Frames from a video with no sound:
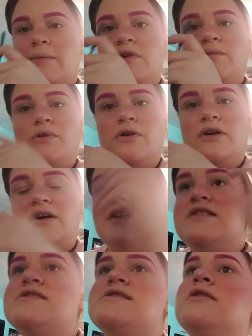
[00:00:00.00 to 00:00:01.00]
going to
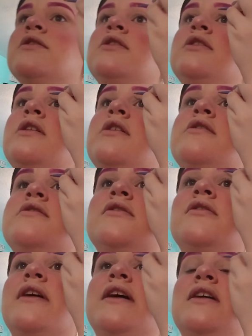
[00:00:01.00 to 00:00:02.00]
pause
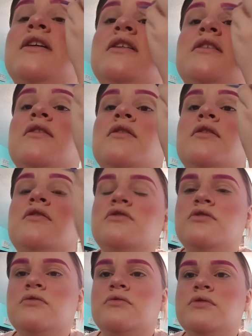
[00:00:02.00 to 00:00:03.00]
so I can
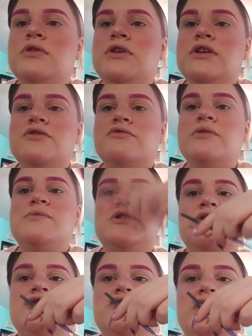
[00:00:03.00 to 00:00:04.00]
do extreme
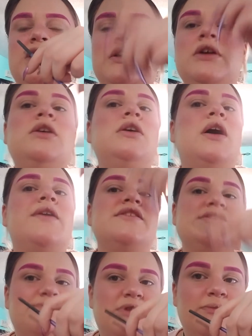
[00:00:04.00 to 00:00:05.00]
surgery on
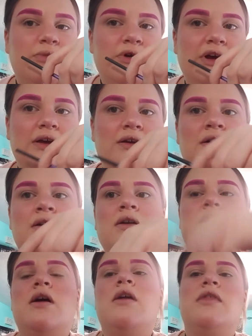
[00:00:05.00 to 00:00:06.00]
this big boy,
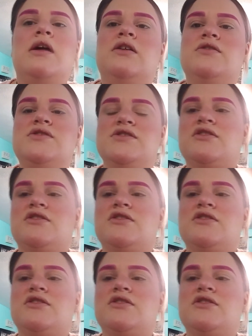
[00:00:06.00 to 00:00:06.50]
and then I'll just